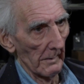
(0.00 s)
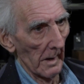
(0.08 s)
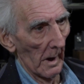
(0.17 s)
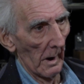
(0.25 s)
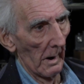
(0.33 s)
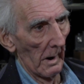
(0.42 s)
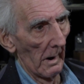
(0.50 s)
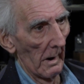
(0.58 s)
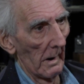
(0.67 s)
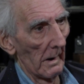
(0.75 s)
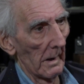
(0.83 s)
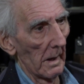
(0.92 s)

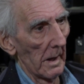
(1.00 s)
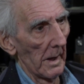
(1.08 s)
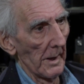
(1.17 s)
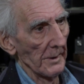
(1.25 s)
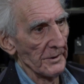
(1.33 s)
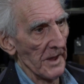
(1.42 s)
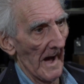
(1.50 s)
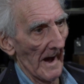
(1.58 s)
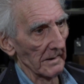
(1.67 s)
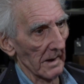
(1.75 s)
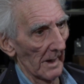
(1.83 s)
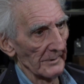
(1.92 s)
Yeah, I
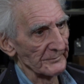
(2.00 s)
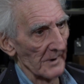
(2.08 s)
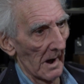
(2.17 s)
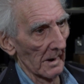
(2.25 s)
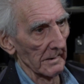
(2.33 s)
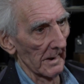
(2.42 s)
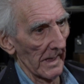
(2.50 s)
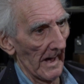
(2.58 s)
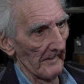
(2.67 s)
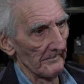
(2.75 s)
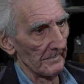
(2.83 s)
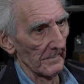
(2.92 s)
got a song that
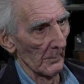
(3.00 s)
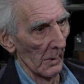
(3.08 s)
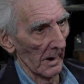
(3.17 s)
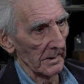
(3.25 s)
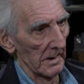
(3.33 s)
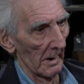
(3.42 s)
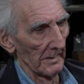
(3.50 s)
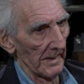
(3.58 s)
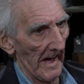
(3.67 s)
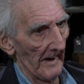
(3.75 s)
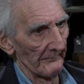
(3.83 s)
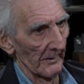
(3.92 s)
I'm working on
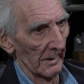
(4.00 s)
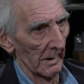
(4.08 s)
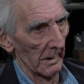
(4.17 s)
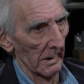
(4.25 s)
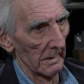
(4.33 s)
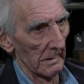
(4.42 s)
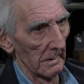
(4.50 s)
now for her.